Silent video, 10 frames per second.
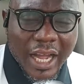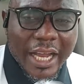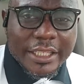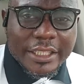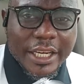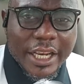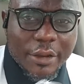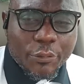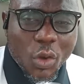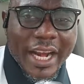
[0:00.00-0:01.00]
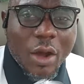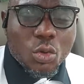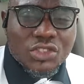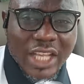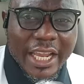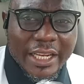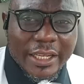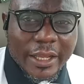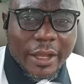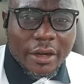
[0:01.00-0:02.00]
And if what I will
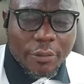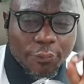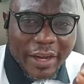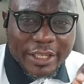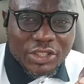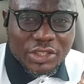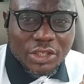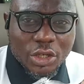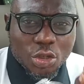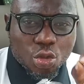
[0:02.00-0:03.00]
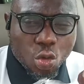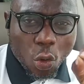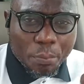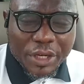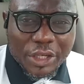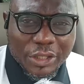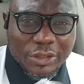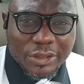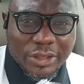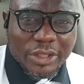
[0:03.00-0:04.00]
say reflects your
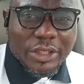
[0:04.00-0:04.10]
opinion,